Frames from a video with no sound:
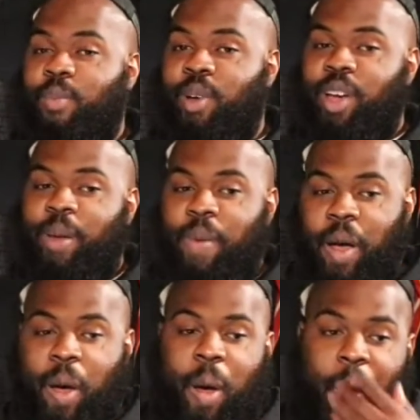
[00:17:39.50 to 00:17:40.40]
But
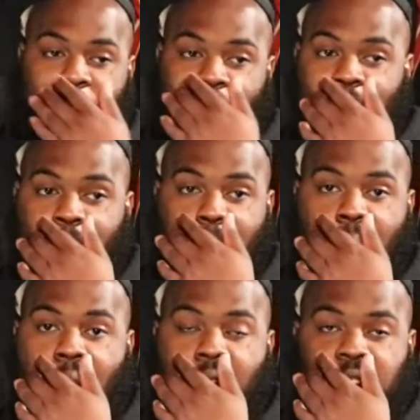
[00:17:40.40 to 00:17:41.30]

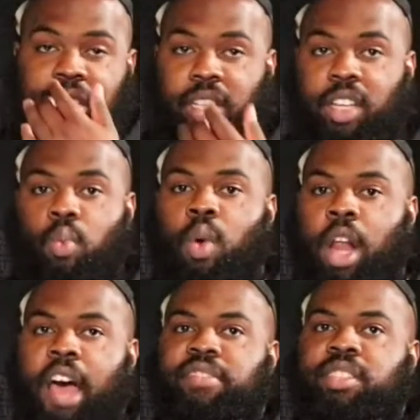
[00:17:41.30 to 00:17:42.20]
honestly,
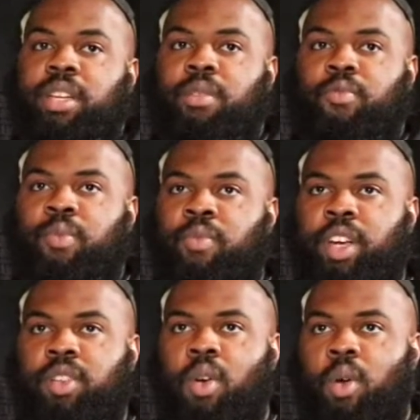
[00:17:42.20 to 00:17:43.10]
what I've seen from
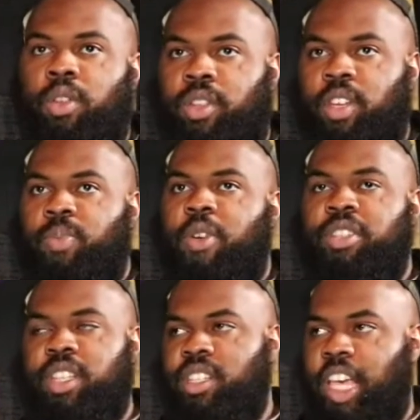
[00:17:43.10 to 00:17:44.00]
Victor Oladipo
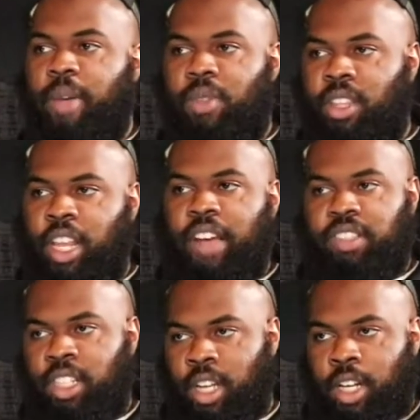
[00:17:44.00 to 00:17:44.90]
is the same thing that I've
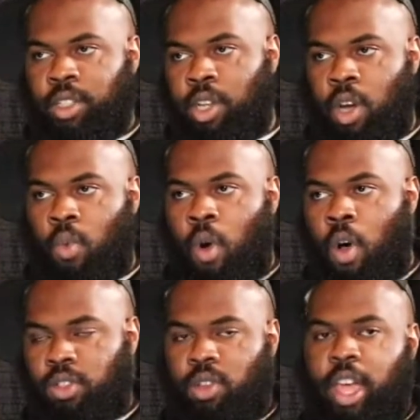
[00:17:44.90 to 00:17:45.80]
seen out of John
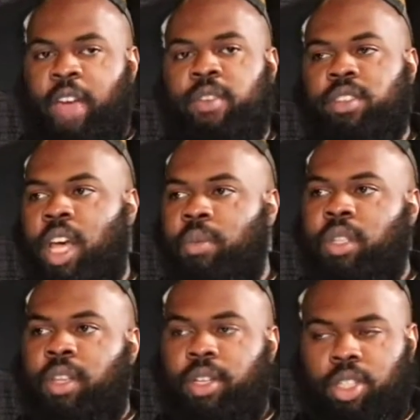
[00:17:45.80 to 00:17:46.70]
Wall. So every time
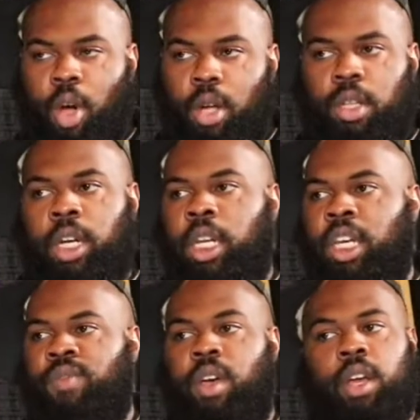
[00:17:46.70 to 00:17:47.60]
that they start, they're going to
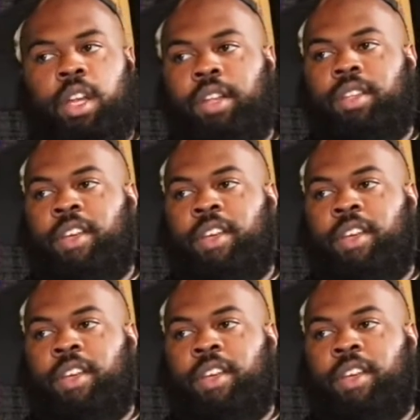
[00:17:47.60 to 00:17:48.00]
give 110%.